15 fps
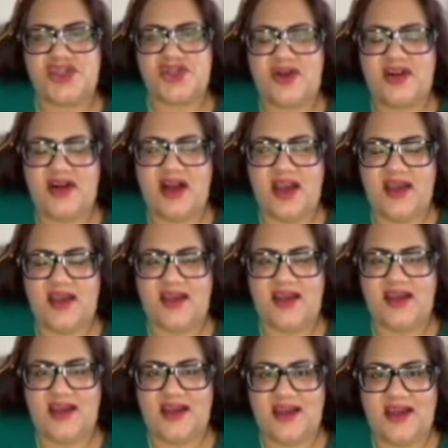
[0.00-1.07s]
Want to reach out. I,
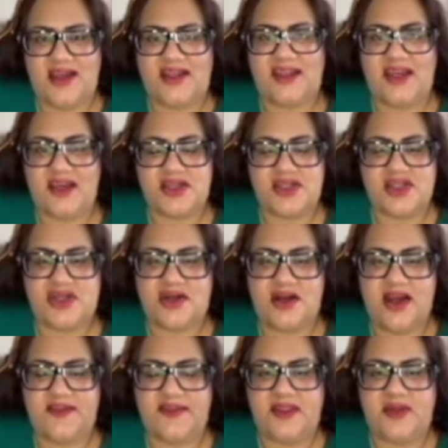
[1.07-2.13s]
yeah, sure.
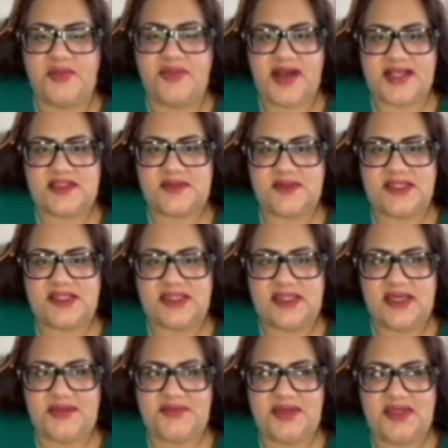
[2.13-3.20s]
I think the best way to
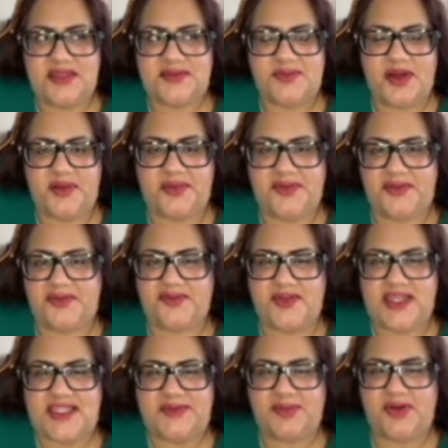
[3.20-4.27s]
get me is probably through
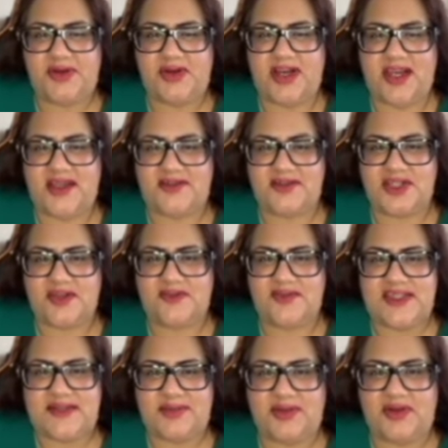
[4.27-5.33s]
Facebook. I check
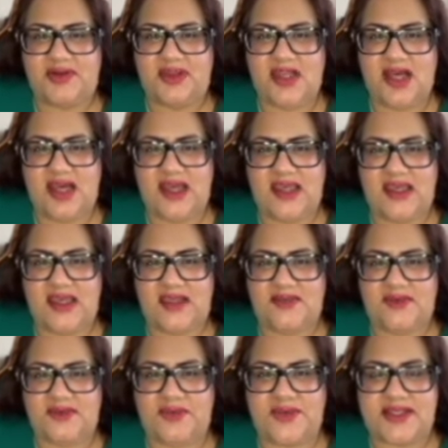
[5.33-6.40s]
Facebook a lot and
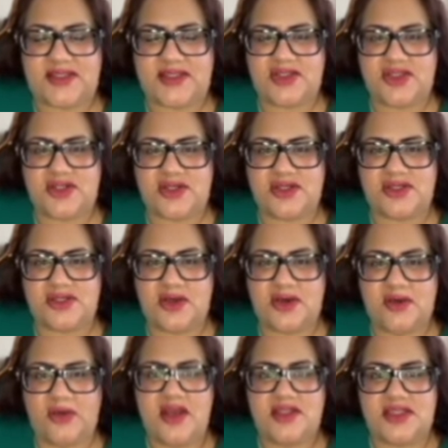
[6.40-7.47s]
through Messenger.
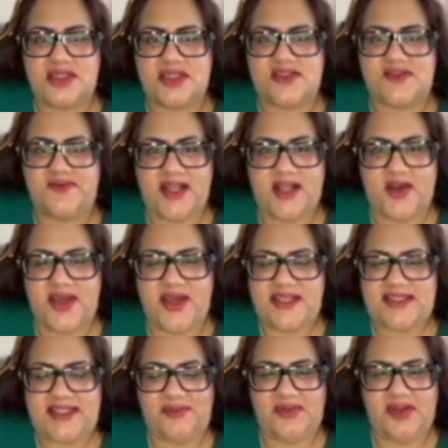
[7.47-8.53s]
So just go ahead and
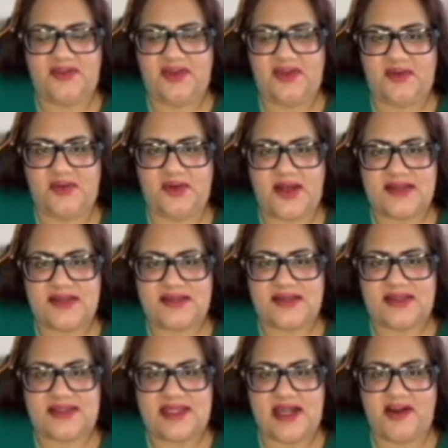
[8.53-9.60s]
send me a friend request on
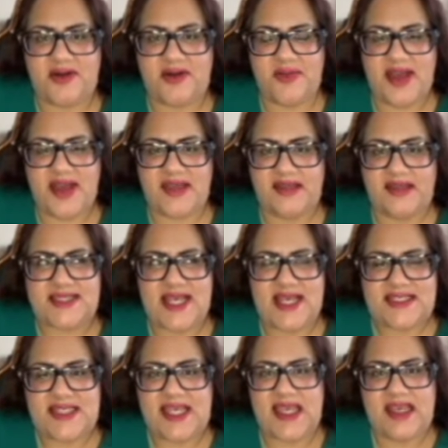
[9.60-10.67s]
Saira Ahmed, S
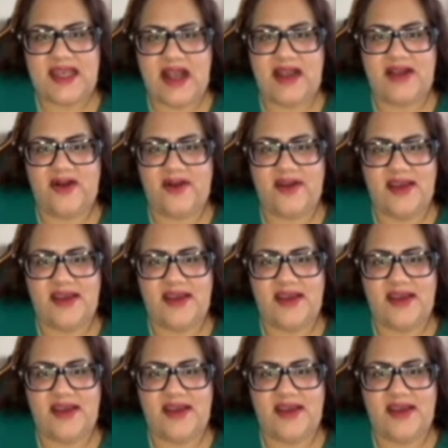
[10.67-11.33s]
A I R A